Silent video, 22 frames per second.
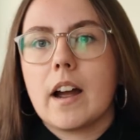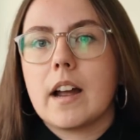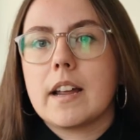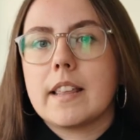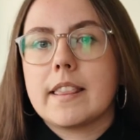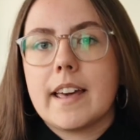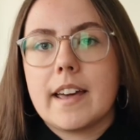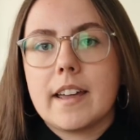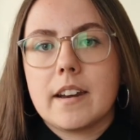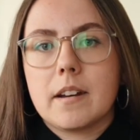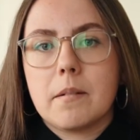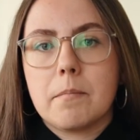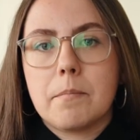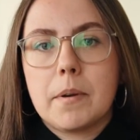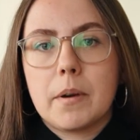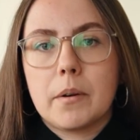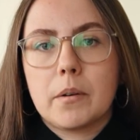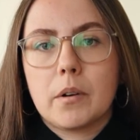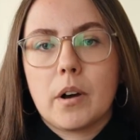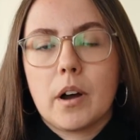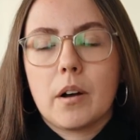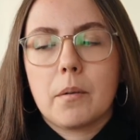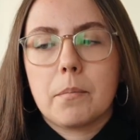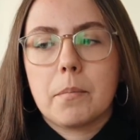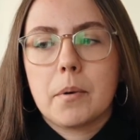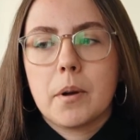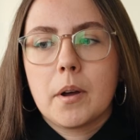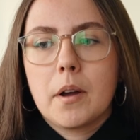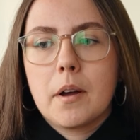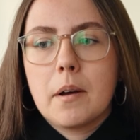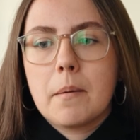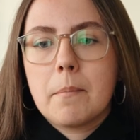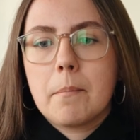I then built up
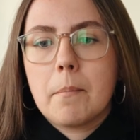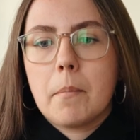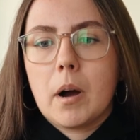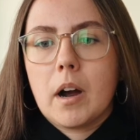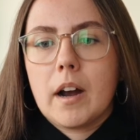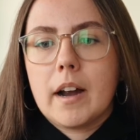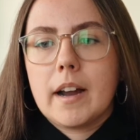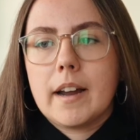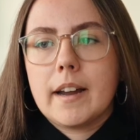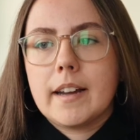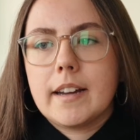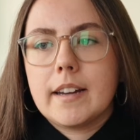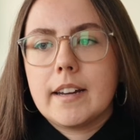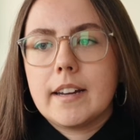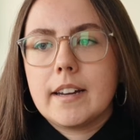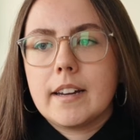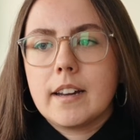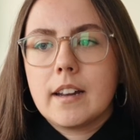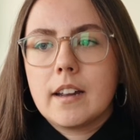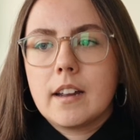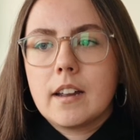my